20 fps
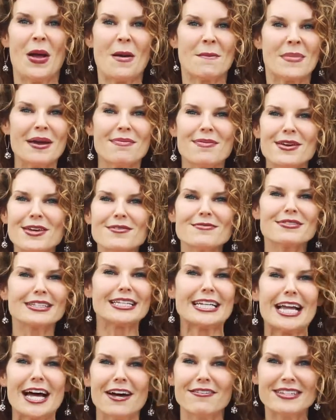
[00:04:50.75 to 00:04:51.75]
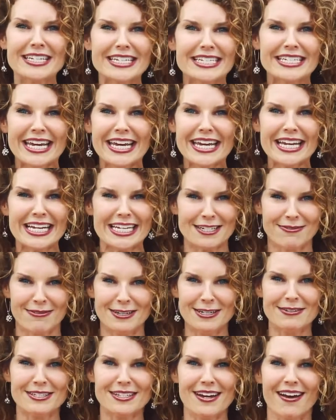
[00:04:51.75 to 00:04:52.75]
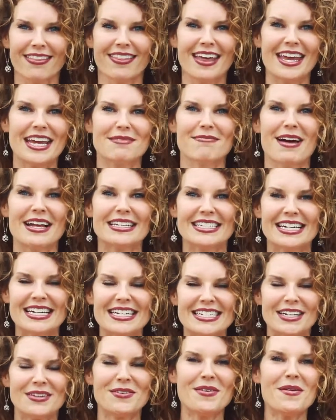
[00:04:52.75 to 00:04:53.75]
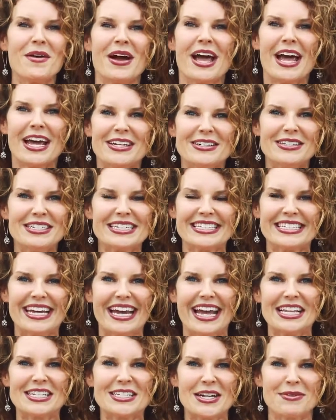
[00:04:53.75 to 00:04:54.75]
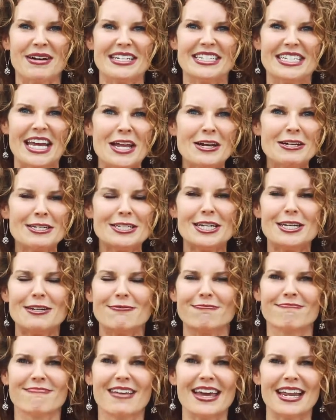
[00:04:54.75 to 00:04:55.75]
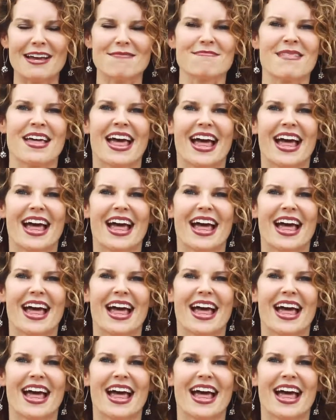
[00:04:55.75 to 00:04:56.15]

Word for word: Maybe you love to teach. When you start thinking about teaching, woo, you just get so much energy. You get up